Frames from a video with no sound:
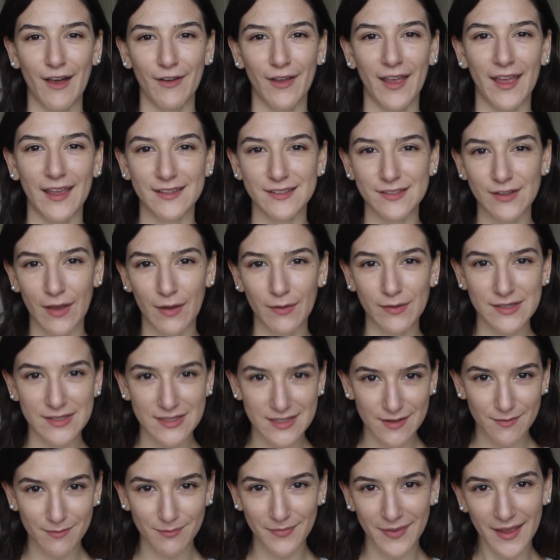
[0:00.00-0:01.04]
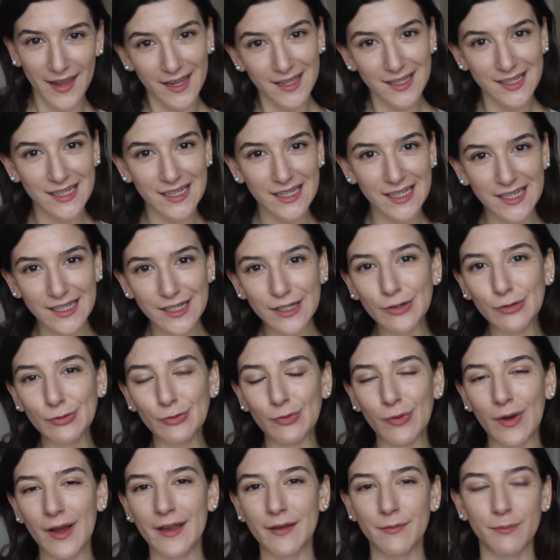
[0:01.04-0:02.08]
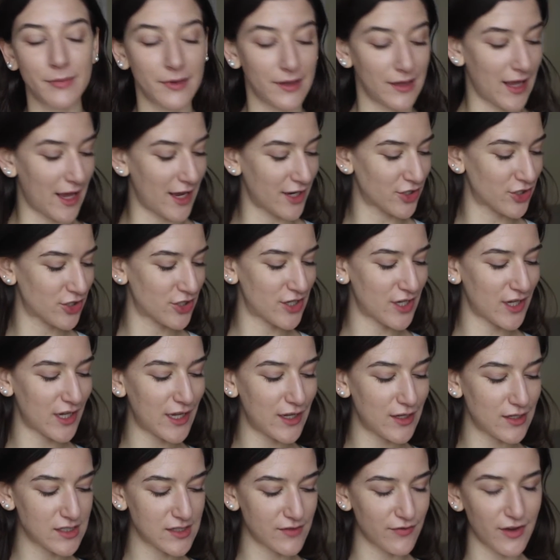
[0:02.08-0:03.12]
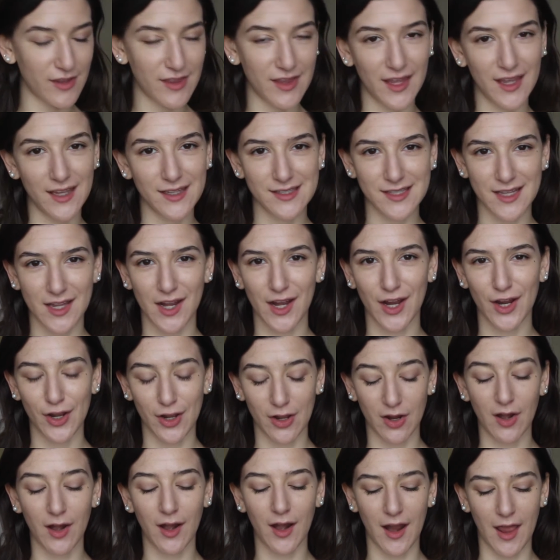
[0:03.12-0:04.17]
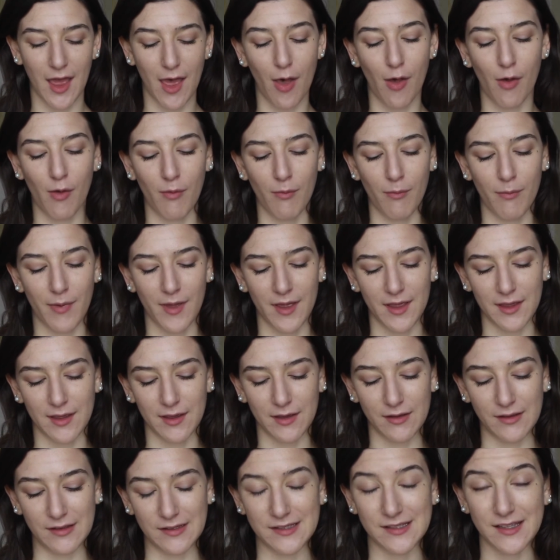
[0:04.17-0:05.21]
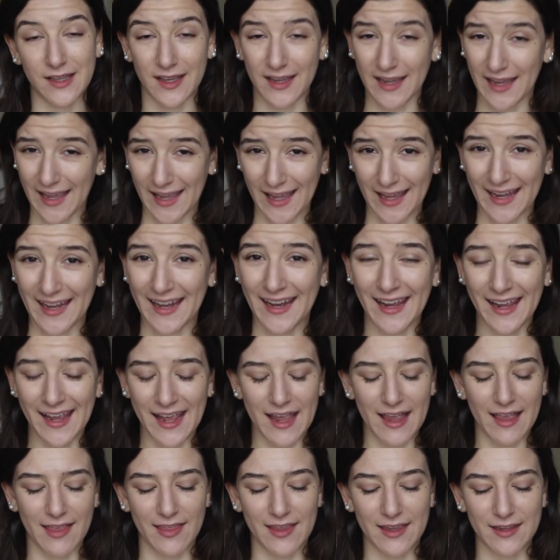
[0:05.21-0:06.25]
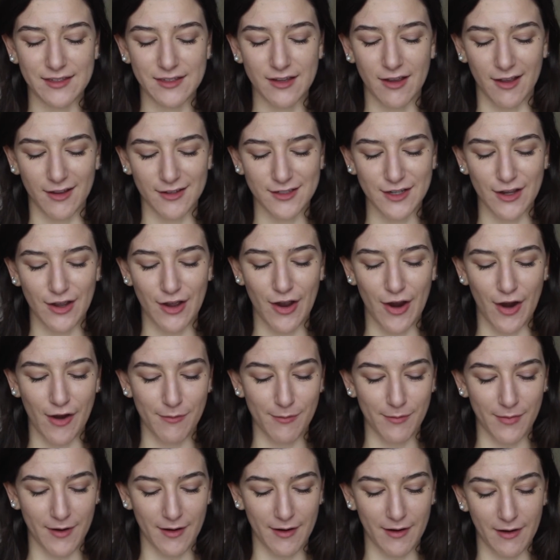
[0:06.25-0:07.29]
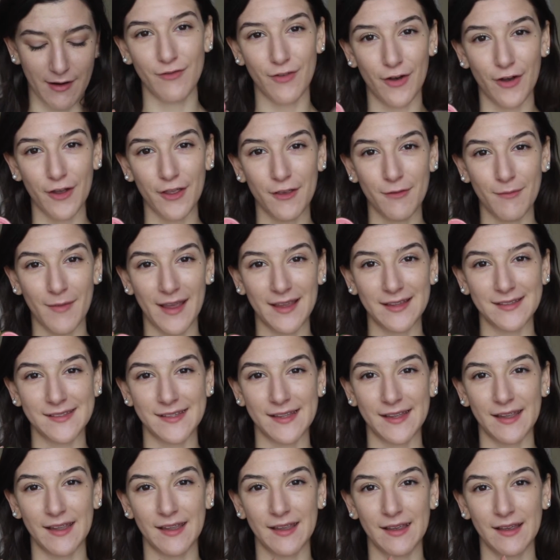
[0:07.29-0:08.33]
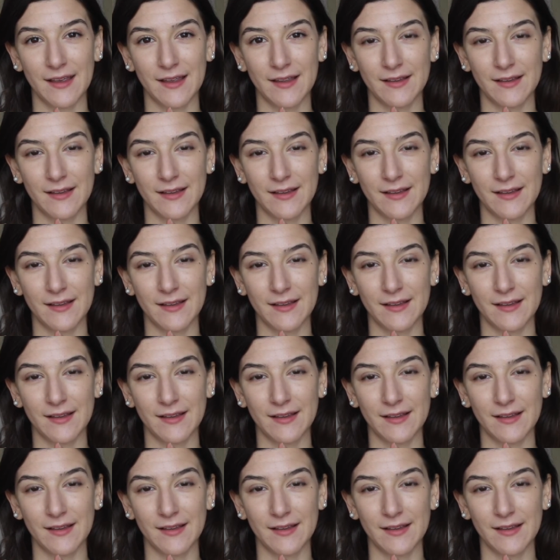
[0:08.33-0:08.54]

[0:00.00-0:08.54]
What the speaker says: Okay, so I was debating what blush to use for this, and I couldn't help but use, again, the Tata Harper Volumizing